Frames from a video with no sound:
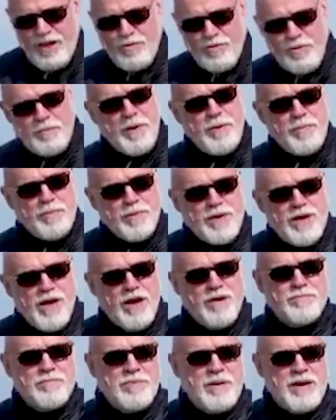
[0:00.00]
when people
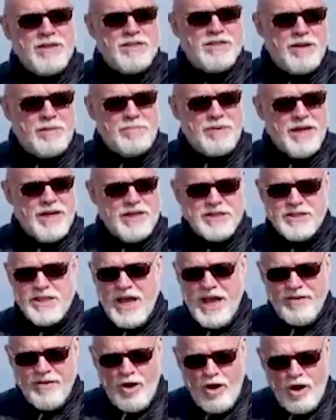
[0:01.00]
come someplace
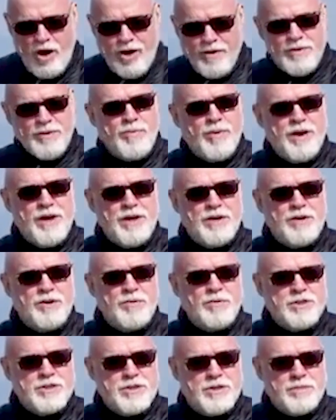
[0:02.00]
and all they want to
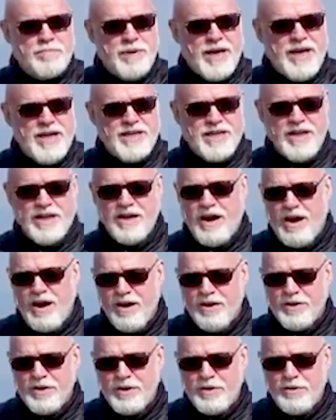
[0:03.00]
do is debate and
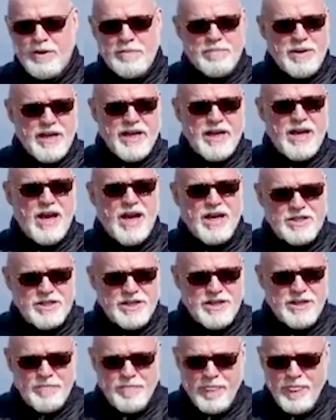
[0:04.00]
argue and play
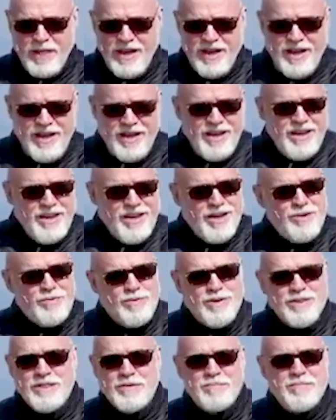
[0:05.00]
gotcha, you know
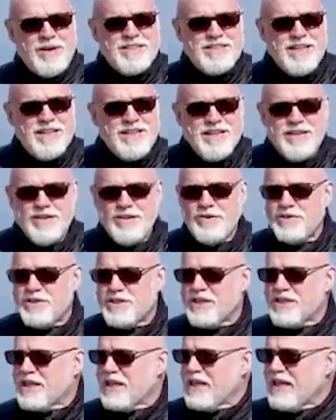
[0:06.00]
what? The best thing to do is
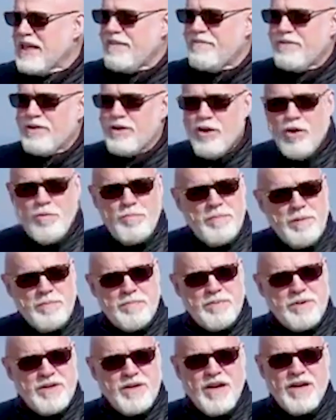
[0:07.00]
just leave and go be
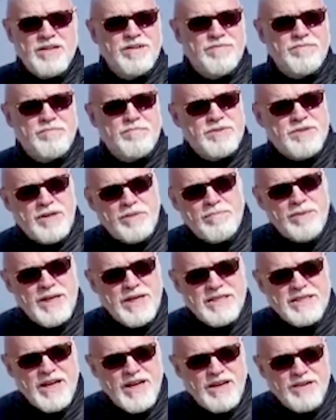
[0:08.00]
productive
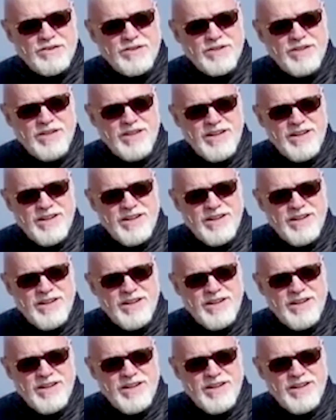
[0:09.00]
someplace else.